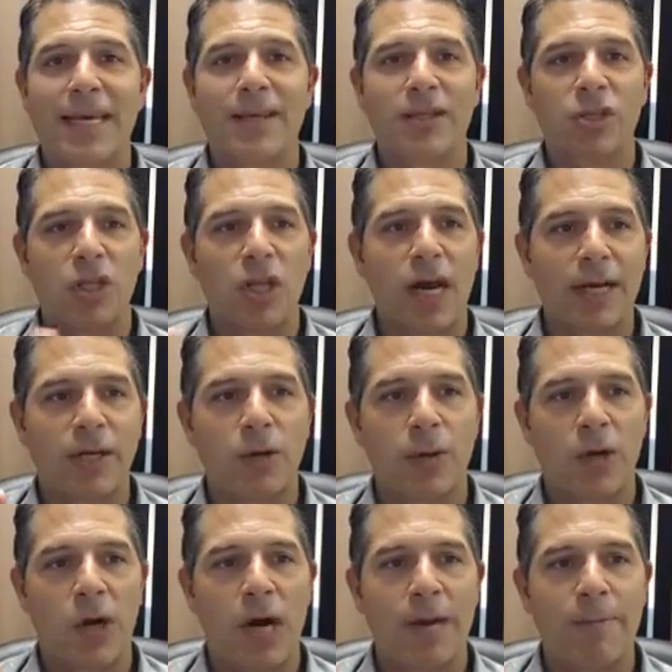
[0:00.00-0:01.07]
There's a lot
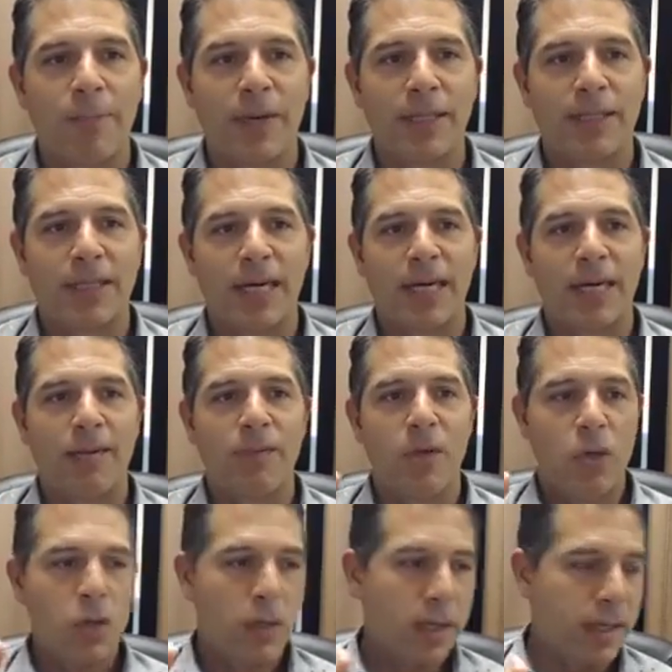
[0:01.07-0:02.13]
going on, but
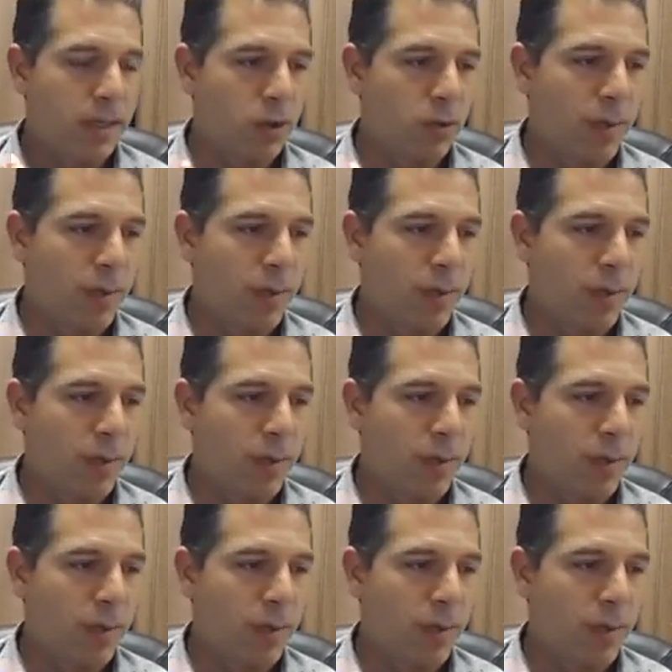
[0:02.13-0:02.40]
it'll